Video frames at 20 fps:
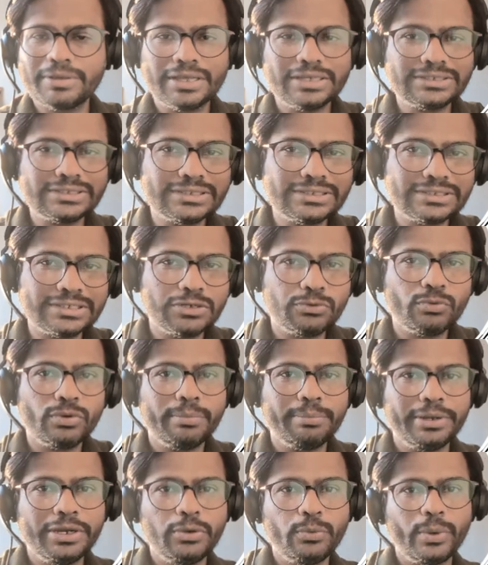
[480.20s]
cases it will
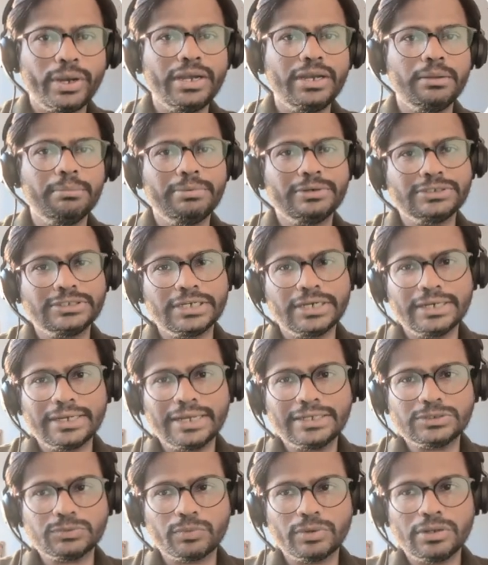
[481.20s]
be 20%
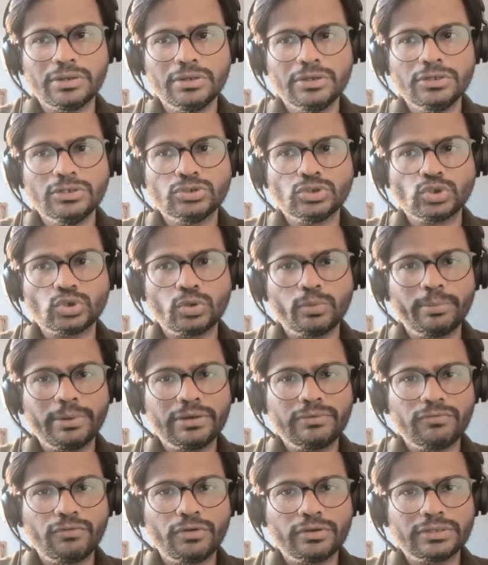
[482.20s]
as well. So
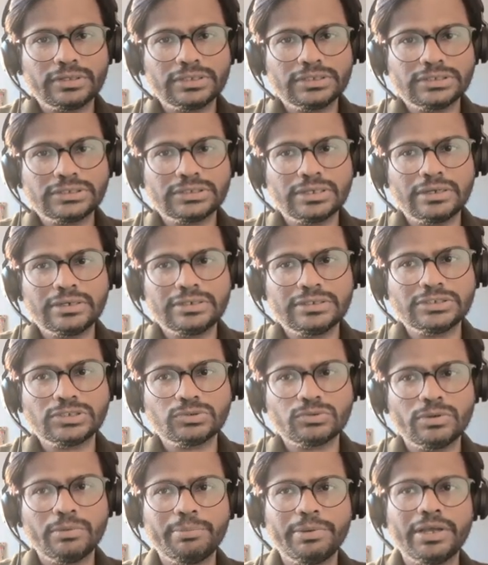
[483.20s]
but for this, this
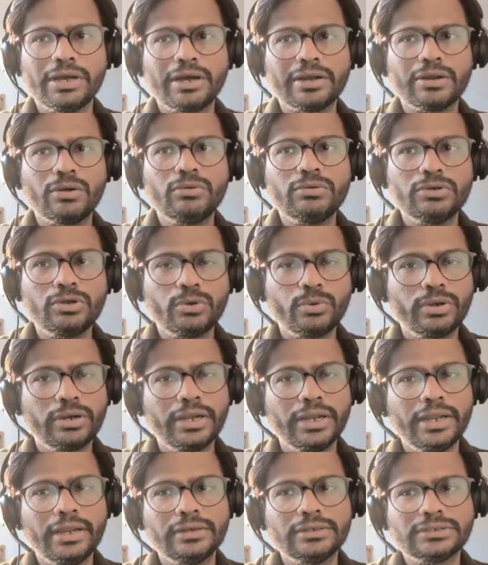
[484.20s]
will be around
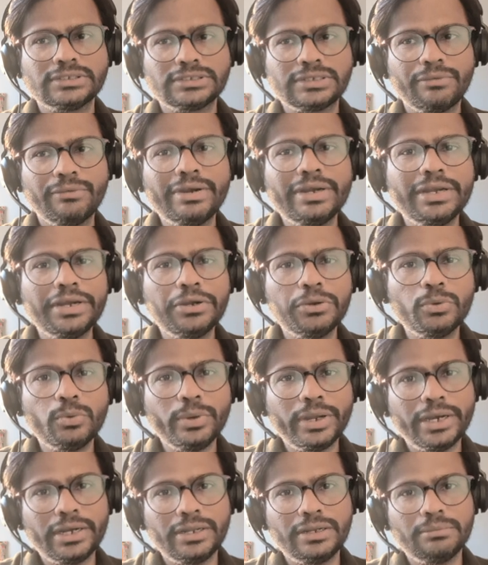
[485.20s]
17 to
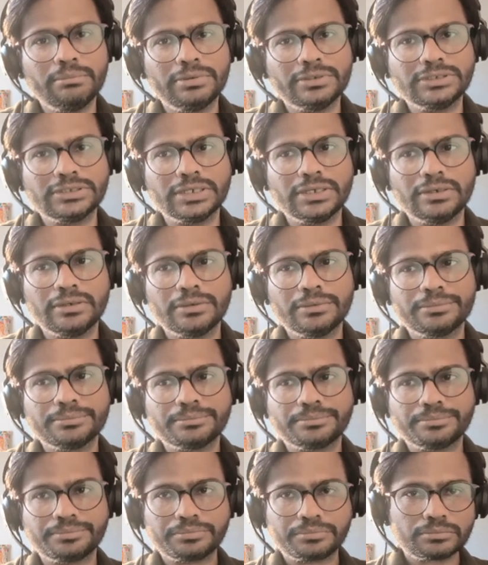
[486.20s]
18%.
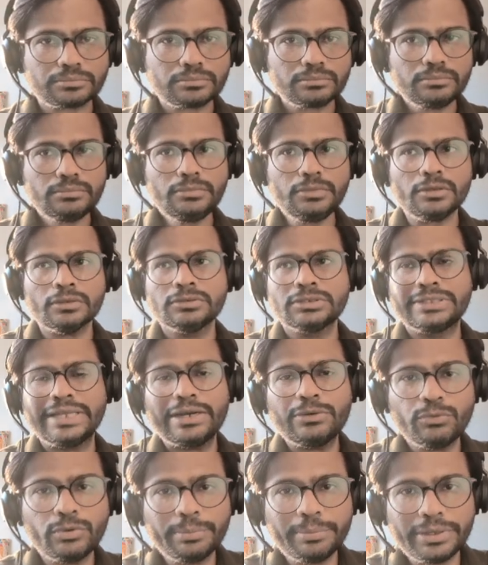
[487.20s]

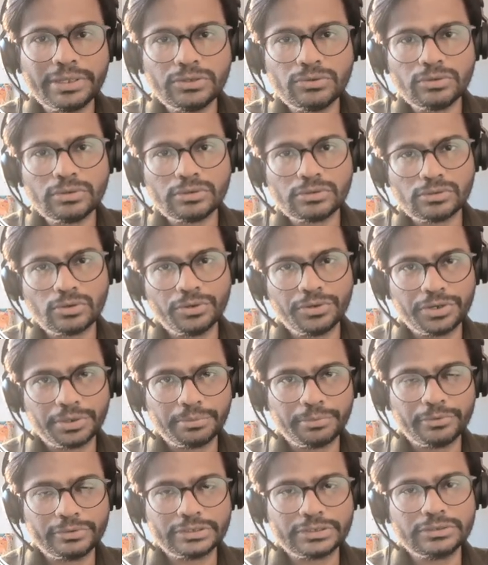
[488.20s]
That would be your
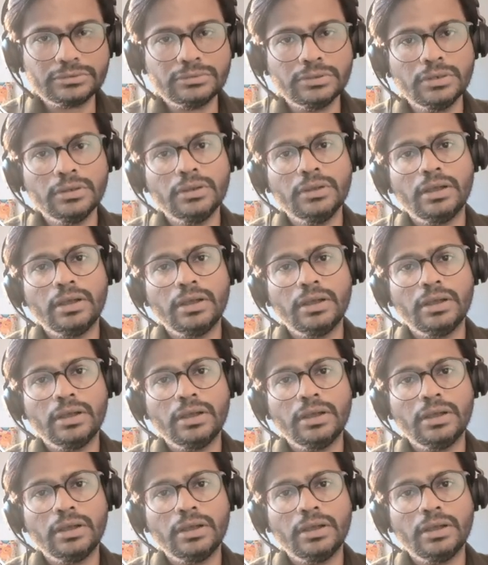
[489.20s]
contribution.